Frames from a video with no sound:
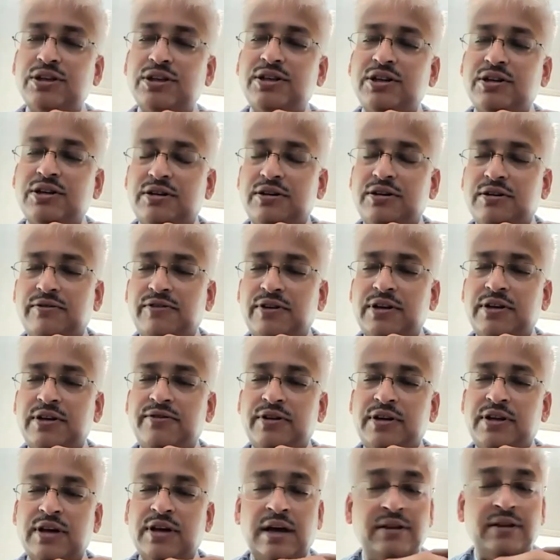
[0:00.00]
are the
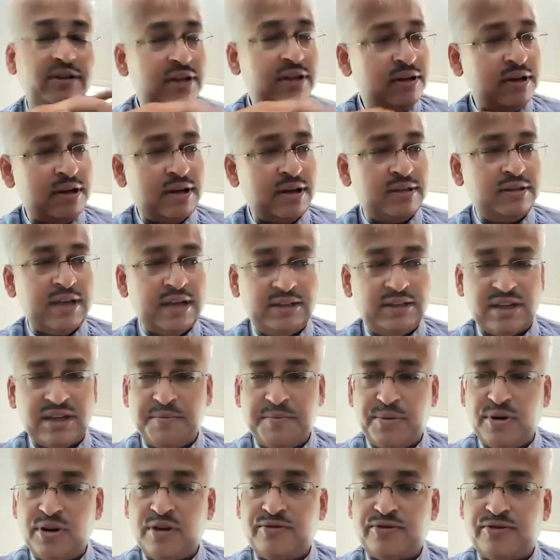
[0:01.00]
very, and then the
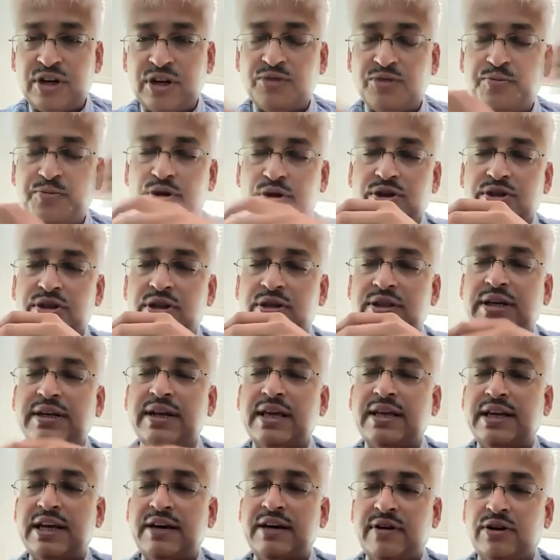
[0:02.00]
example of transportation that
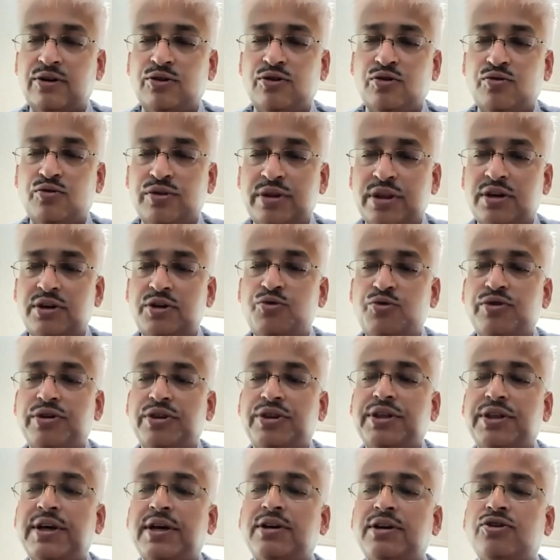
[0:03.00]
I gave, I don't know whether you were
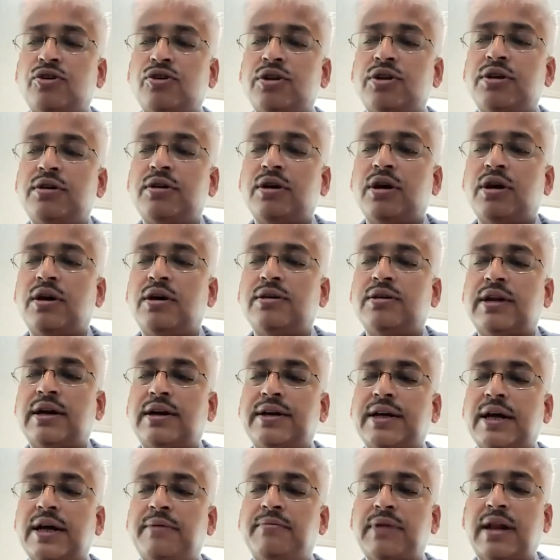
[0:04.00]
there, Johnny,
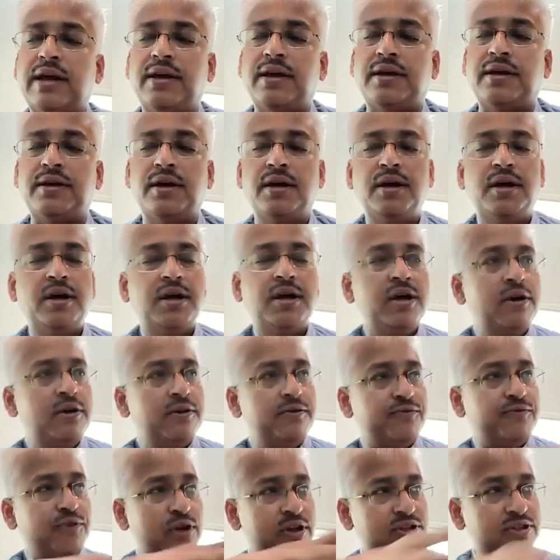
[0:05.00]
that time, like
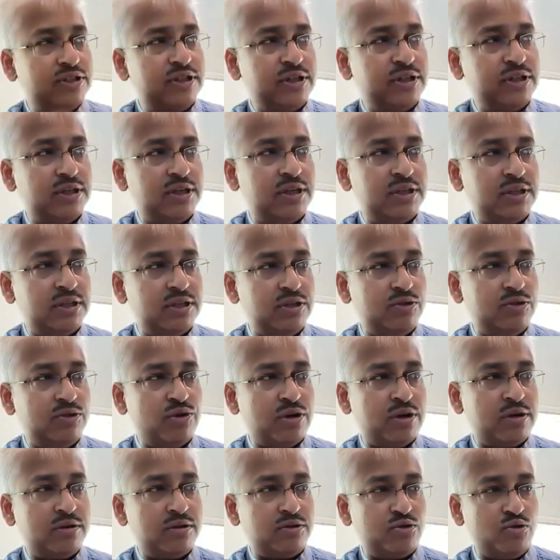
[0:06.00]
for a city, you
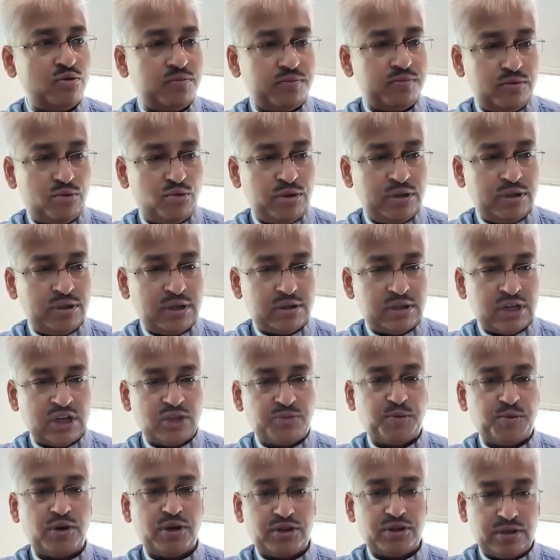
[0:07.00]
are doing the
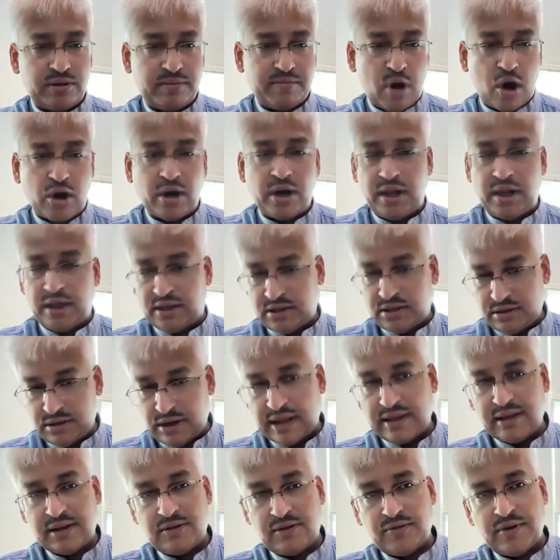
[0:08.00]
transportation modeling,
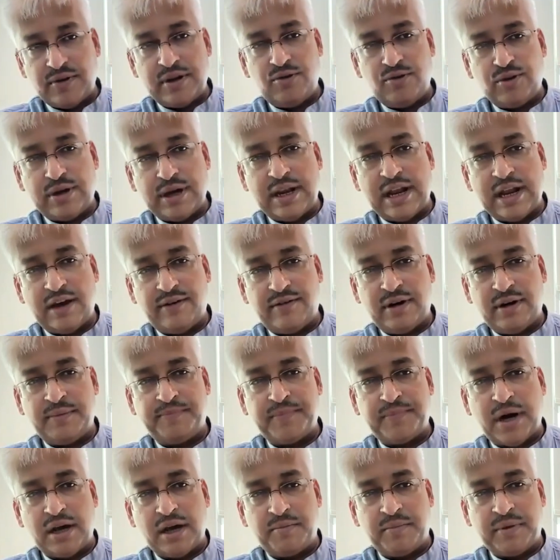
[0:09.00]
like where you can have a
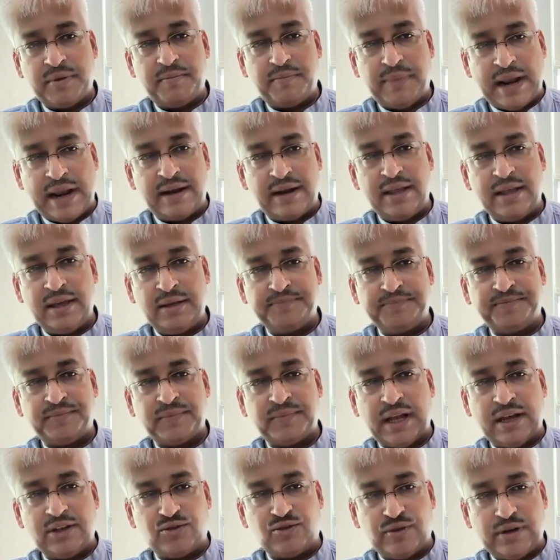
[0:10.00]
urban planning
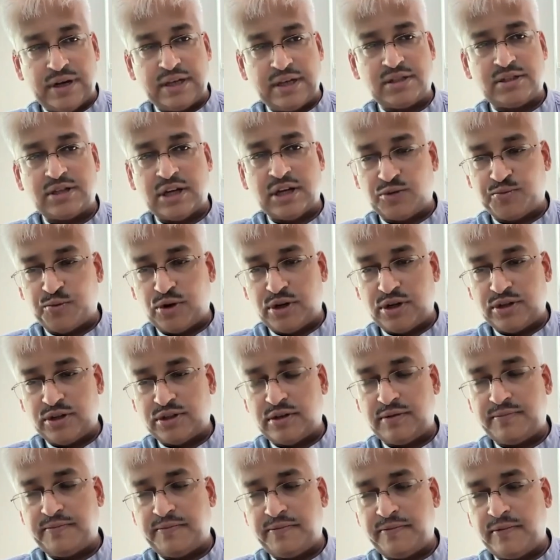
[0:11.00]
as well as
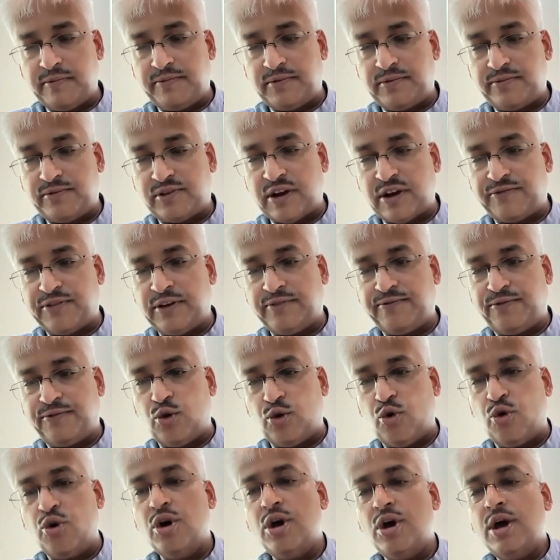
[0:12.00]
transportation traffic
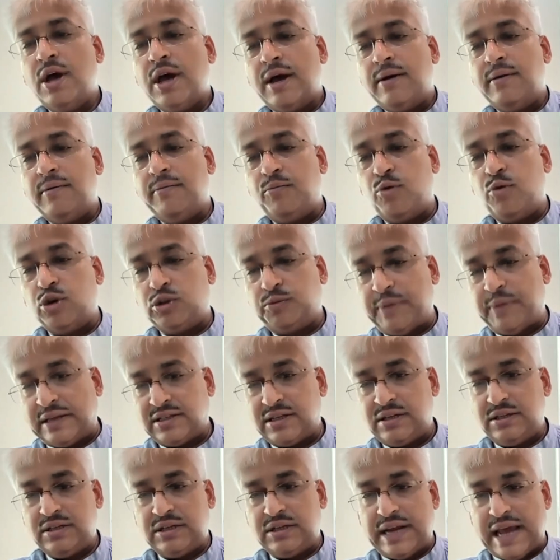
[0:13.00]
flow, both
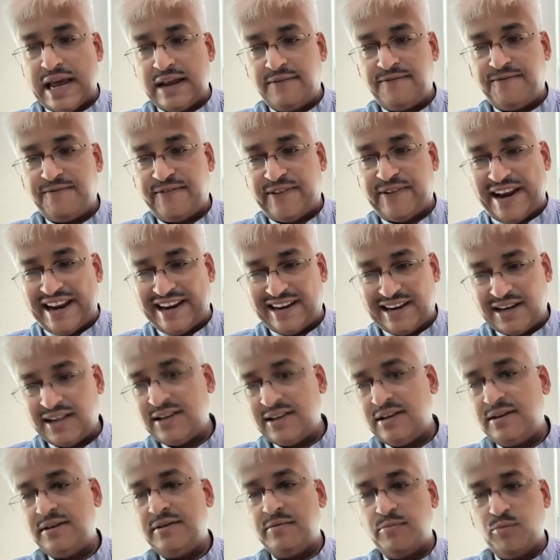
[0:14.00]
passenger and freight
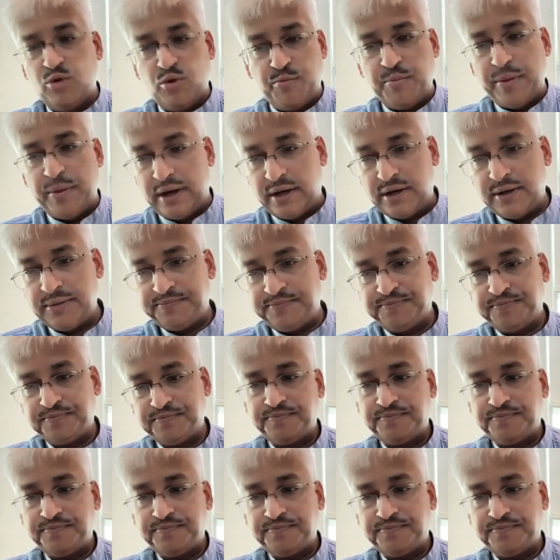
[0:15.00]
movement